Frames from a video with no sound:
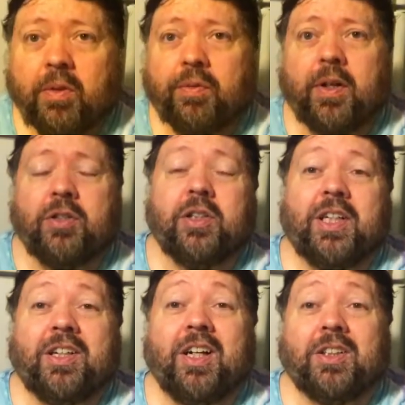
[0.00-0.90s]
freshly
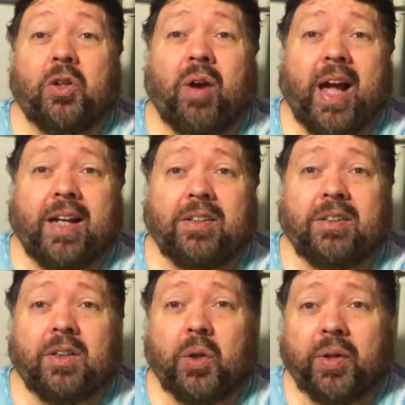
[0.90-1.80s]
cut
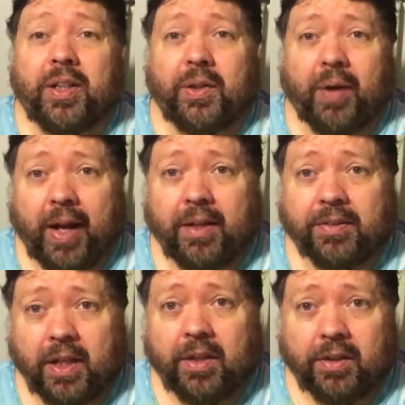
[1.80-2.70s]
grass, green grass,
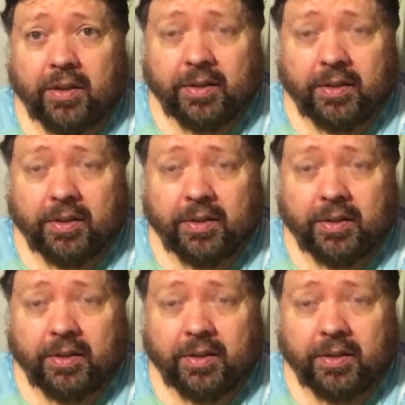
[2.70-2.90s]
kind of.